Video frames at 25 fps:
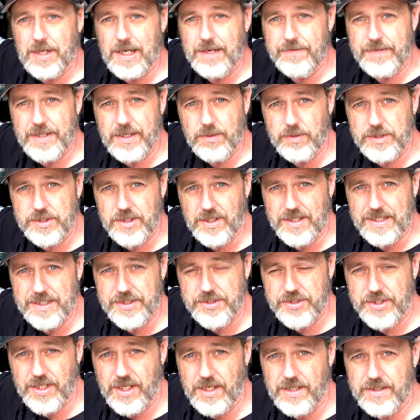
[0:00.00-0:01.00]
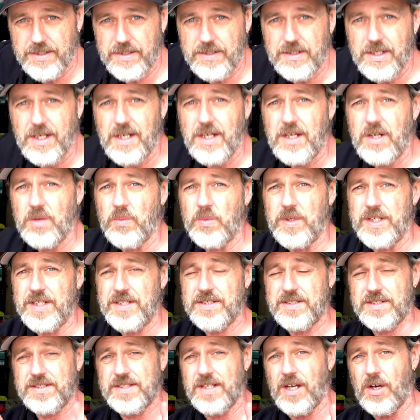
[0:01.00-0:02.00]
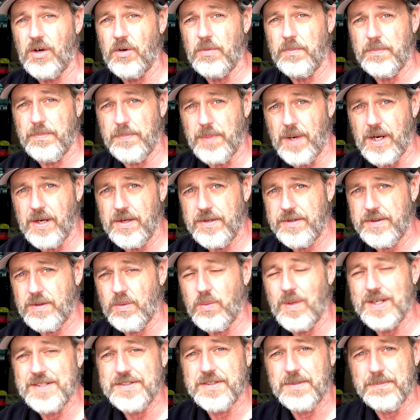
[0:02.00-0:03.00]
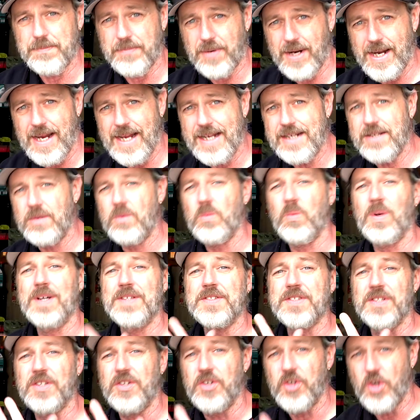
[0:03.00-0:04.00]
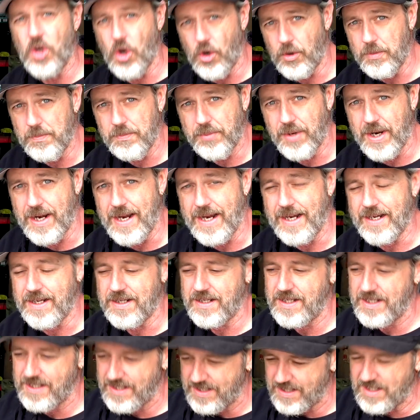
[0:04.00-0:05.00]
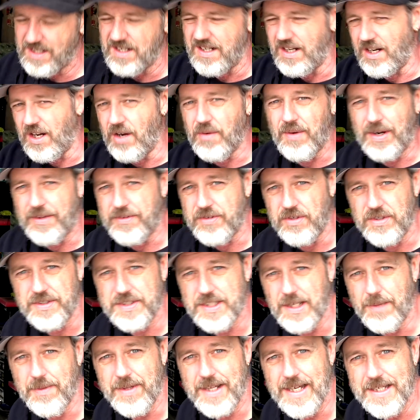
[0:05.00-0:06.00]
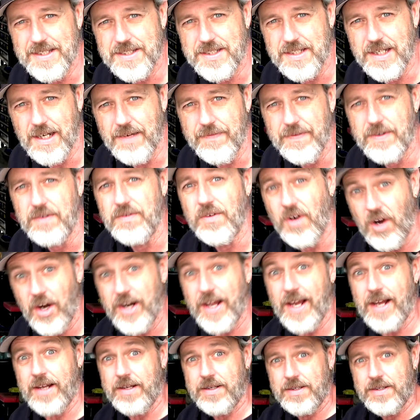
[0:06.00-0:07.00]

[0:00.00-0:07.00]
over there which I'm going to show you. We sell both. One's a branded, one's a non-brand, and I'll run through some of that stuff. Righto.